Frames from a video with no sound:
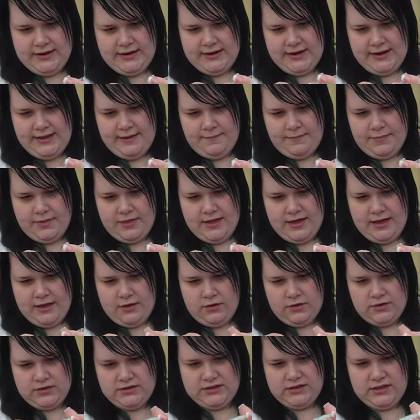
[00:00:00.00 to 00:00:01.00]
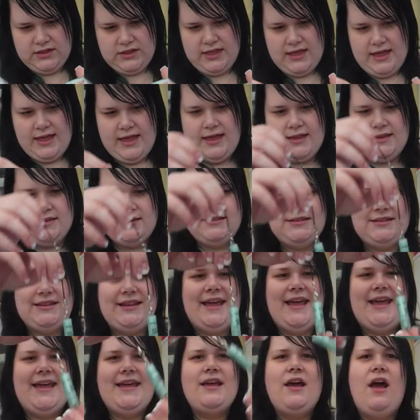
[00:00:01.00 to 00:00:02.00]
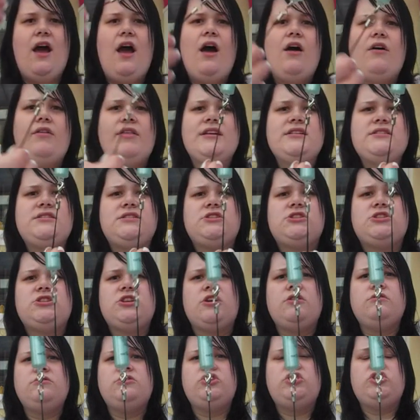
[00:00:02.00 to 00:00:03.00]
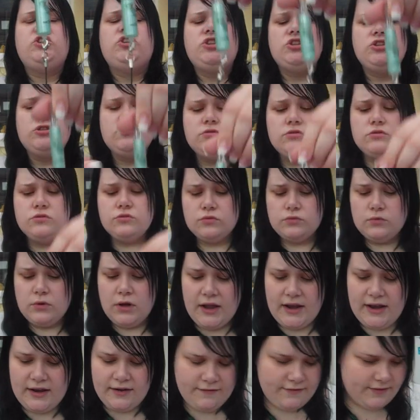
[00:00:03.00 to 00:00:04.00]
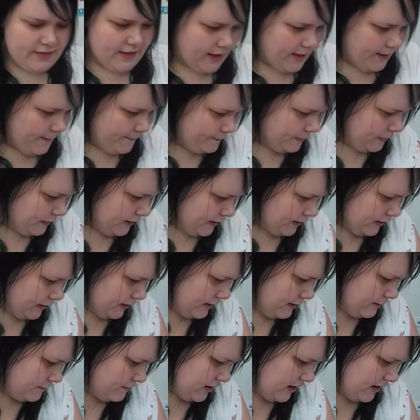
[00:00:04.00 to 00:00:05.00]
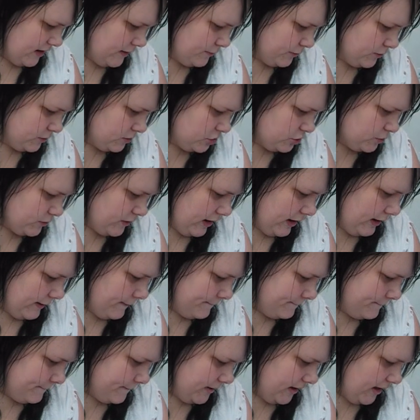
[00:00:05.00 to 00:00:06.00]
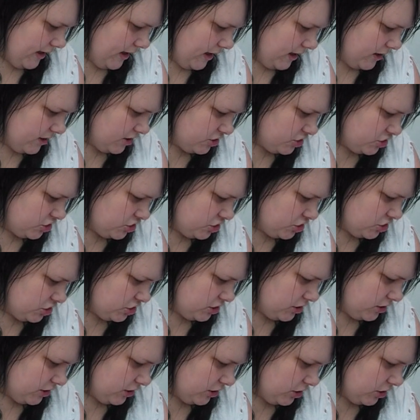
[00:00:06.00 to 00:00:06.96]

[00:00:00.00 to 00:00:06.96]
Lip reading: clip that onto there. See? Oh, that's so cute. I love that. Mini Bourjois blush.